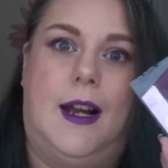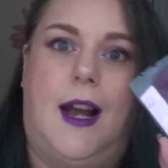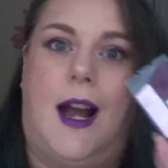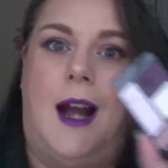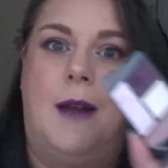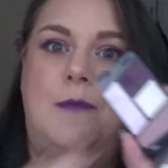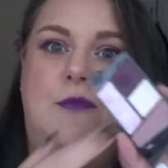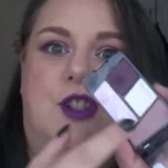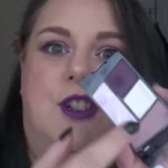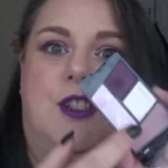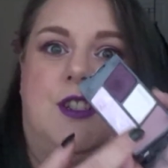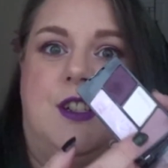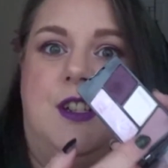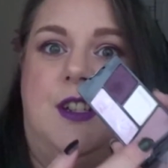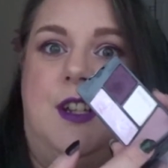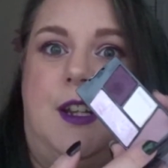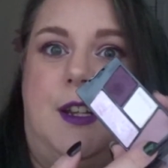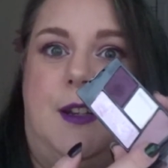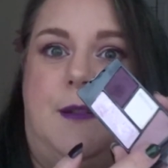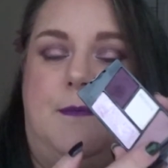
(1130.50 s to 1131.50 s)
I'm just
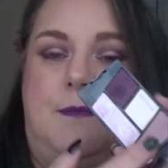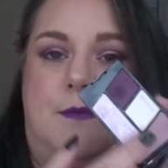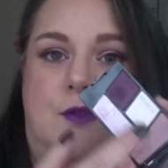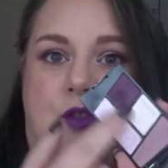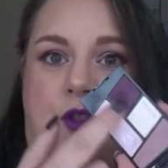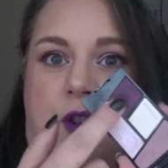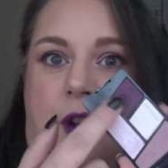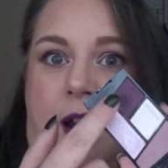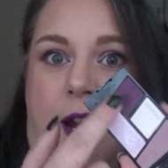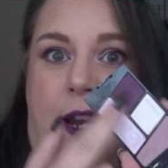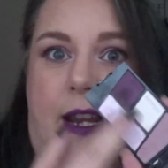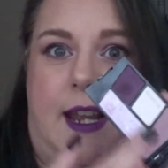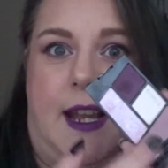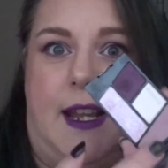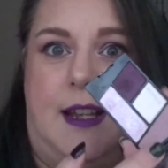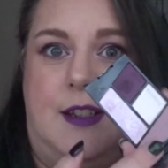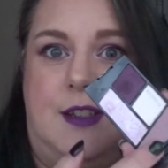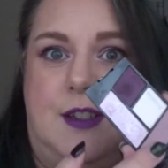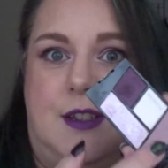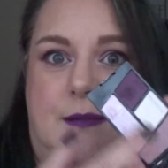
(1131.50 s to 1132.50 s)
gonna try
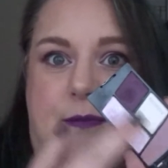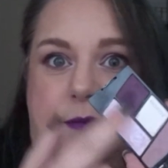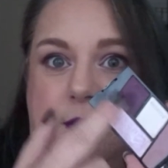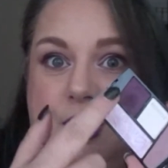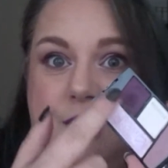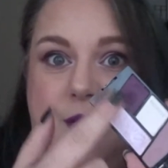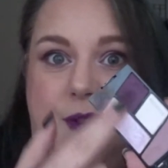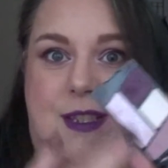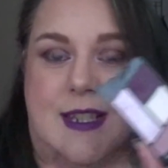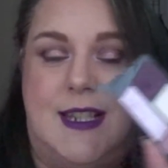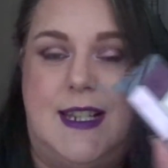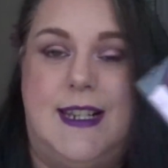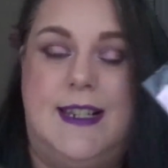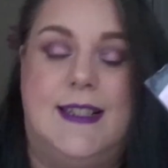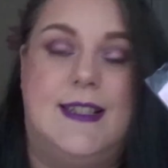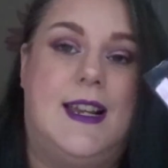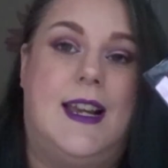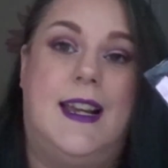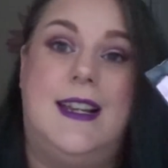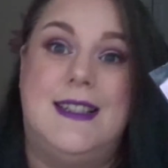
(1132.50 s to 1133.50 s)
and use
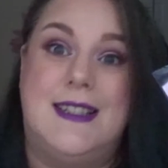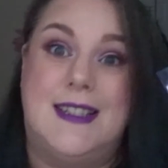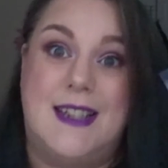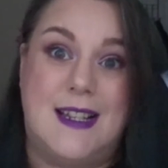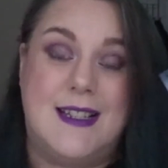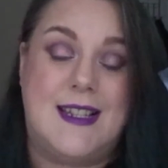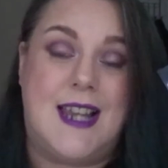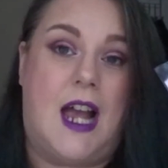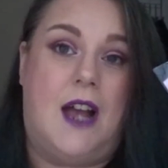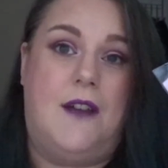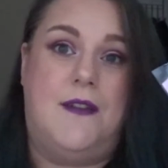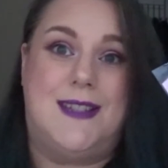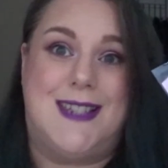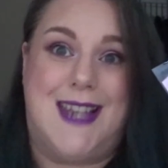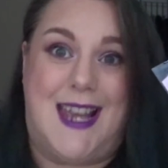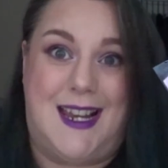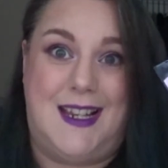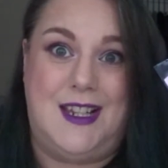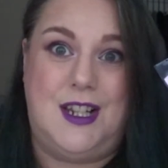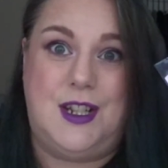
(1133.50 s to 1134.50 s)
these. It does have a
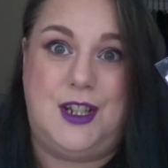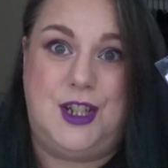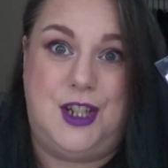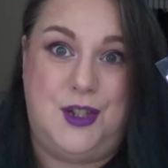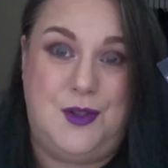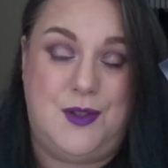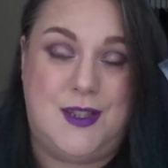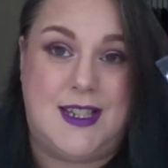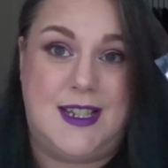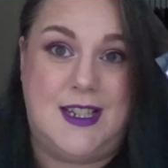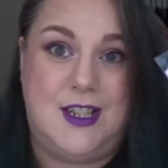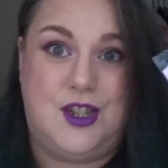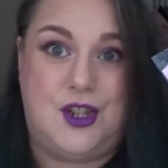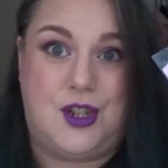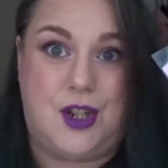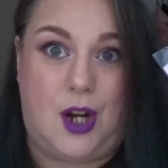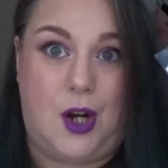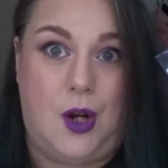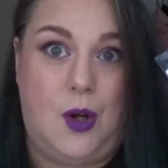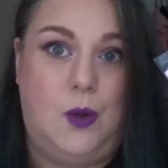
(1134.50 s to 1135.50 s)
10 usage
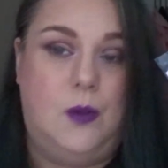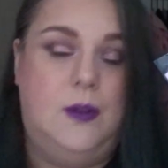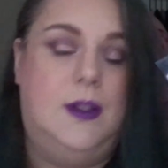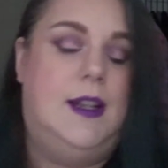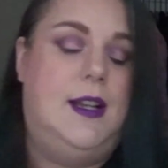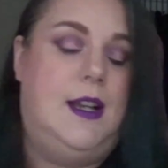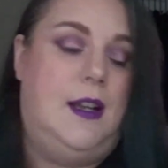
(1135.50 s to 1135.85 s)
goal.